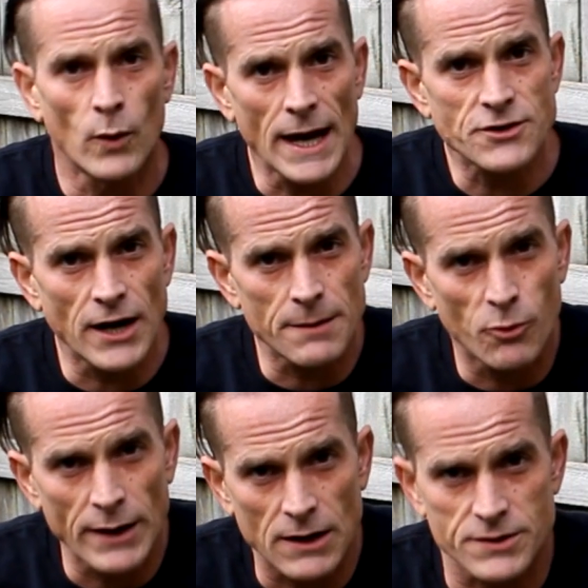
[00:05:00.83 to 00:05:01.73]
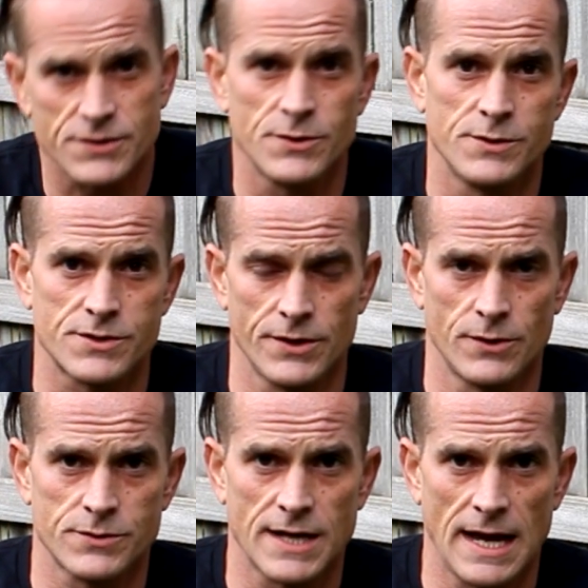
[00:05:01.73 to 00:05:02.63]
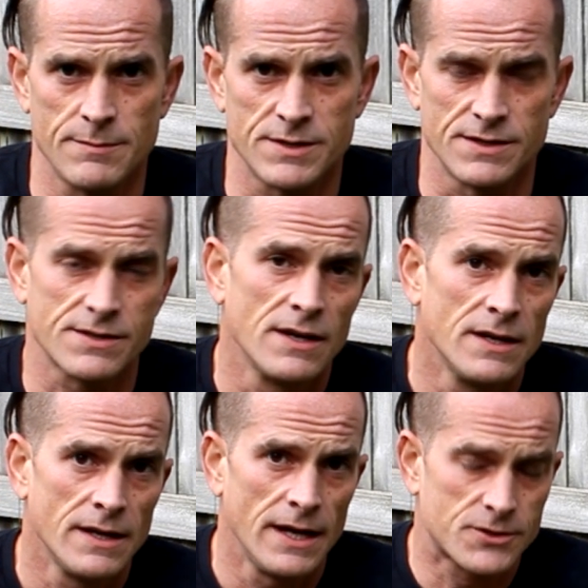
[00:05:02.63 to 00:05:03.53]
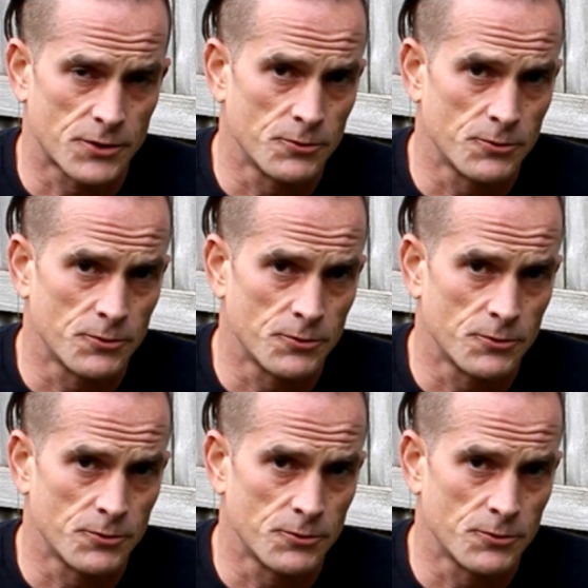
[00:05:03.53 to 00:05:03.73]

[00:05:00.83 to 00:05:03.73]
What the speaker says: What I try to point out to the students during those times is, it's a